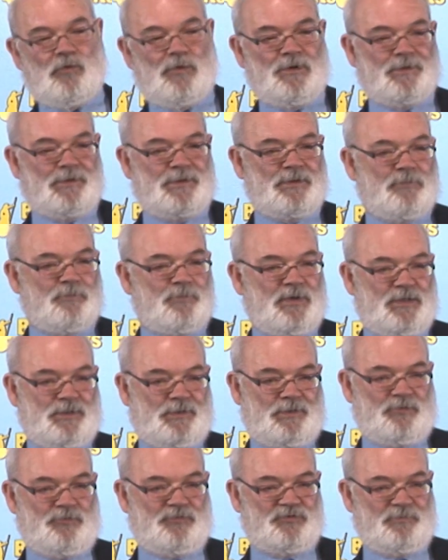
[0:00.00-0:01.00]
was
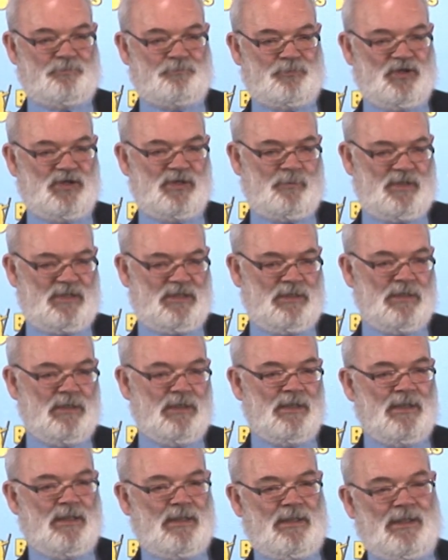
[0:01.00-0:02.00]
passed on to Burma
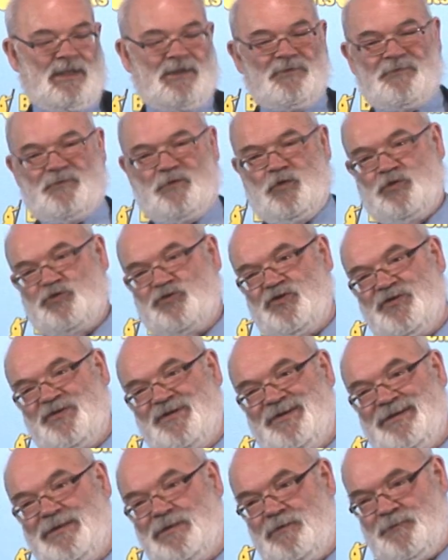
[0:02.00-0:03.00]
and fought
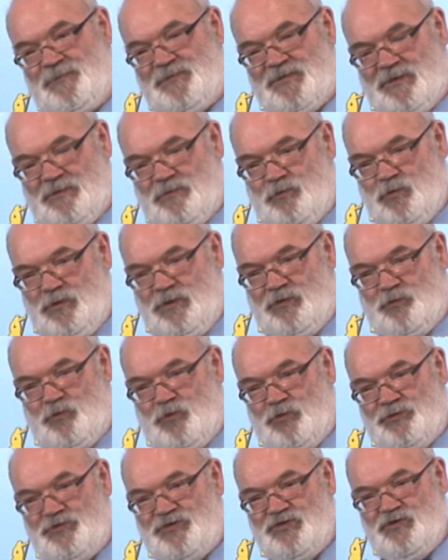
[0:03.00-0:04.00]
on after World
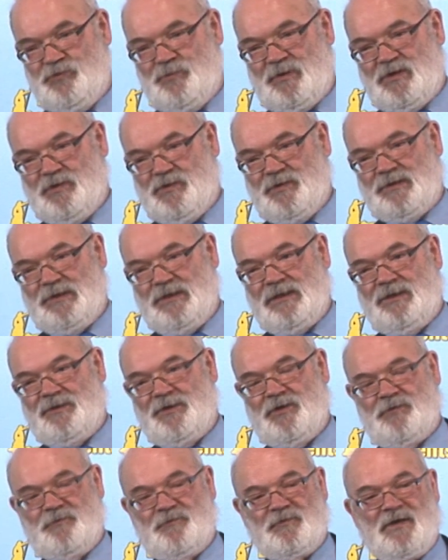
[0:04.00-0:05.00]
War II, because, little
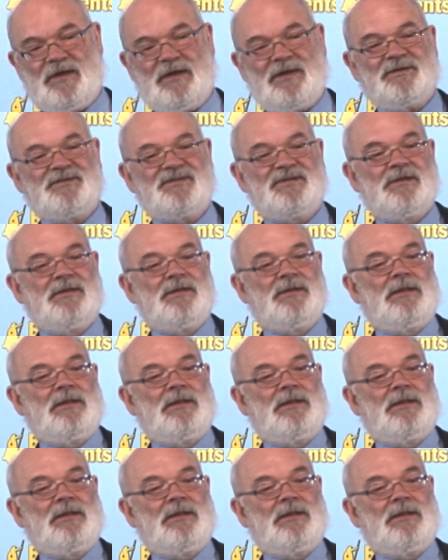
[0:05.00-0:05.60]
known fact,